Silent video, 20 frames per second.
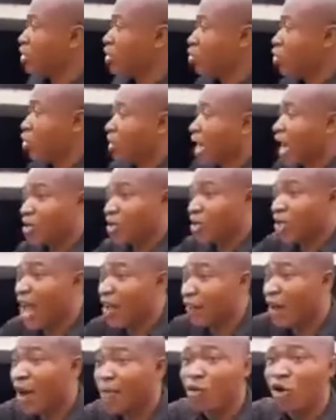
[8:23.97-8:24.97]
you can
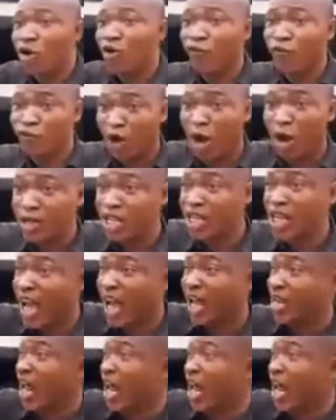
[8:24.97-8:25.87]
never move from here